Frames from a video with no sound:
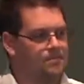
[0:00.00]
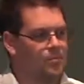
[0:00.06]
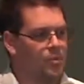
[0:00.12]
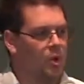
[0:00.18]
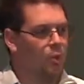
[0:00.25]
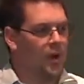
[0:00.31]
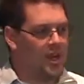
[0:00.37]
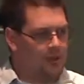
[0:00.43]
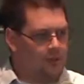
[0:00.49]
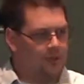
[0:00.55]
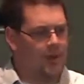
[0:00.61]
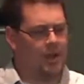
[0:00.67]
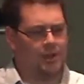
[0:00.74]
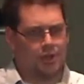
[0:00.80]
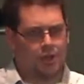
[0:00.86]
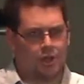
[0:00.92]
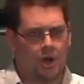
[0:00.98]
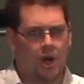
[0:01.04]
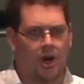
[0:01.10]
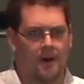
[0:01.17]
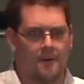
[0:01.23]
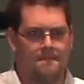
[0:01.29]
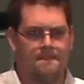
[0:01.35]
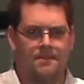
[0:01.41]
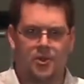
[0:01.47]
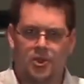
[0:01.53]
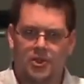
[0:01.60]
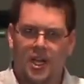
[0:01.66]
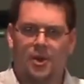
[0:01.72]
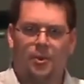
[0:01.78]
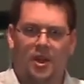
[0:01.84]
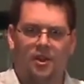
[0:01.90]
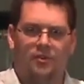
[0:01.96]
We can feel, sure. Just like
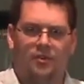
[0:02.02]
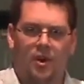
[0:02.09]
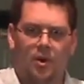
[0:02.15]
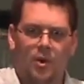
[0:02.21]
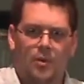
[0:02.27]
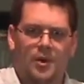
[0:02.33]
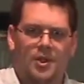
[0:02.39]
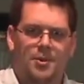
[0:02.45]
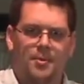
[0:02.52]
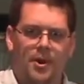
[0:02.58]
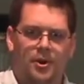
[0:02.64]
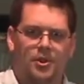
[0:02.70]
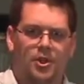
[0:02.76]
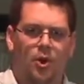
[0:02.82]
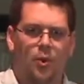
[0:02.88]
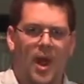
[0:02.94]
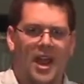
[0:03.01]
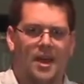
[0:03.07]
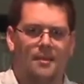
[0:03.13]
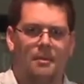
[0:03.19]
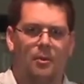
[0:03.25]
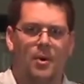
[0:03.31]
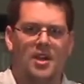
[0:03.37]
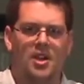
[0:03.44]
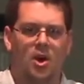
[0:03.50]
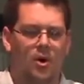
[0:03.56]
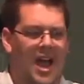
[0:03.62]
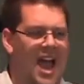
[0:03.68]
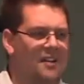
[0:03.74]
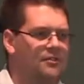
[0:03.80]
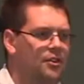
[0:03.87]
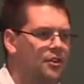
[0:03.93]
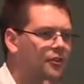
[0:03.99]
we can feel when we're spiritually awakened, but we don't
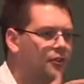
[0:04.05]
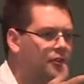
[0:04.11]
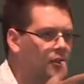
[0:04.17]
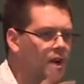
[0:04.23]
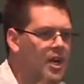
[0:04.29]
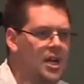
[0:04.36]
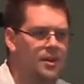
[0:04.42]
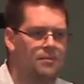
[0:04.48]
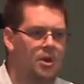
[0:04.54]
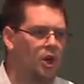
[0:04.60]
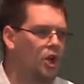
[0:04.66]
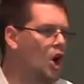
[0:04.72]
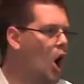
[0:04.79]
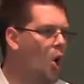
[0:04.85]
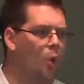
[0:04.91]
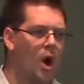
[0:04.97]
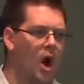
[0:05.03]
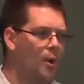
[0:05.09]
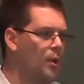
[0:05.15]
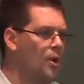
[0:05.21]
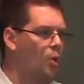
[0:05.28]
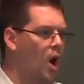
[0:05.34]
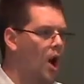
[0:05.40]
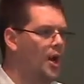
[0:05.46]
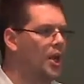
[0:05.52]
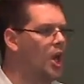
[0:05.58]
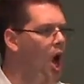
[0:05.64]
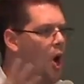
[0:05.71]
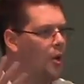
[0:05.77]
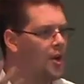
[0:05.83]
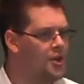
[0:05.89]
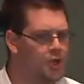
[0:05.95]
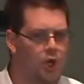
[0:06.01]
have the freedom to go where we want to go
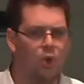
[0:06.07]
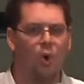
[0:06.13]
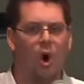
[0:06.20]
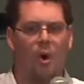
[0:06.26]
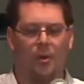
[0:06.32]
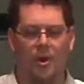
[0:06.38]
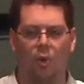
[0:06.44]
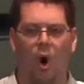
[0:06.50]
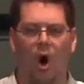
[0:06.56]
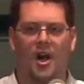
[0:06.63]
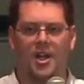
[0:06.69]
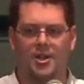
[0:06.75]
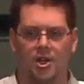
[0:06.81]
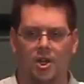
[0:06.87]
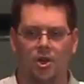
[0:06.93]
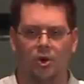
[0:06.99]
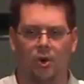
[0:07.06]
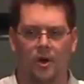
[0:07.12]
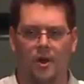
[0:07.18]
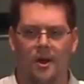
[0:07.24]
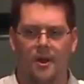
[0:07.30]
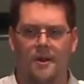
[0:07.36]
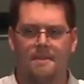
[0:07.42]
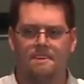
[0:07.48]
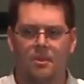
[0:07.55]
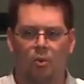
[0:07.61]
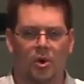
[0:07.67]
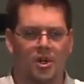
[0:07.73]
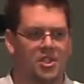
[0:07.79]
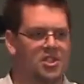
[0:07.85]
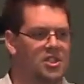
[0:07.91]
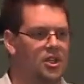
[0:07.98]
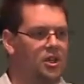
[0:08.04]
and do what we want to do. We're
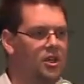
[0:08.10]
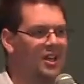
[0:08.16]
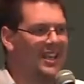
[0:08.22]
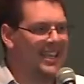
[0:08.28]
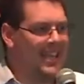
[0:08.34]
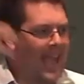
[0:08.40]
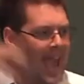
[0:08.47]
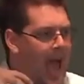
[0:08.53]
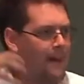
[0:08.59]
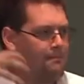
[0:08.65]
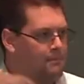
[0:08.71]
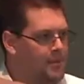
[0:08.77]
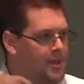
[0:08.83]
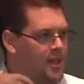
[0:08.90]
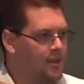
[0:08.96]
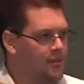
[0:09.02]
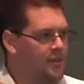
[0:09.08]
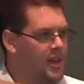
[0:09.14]
still captive, in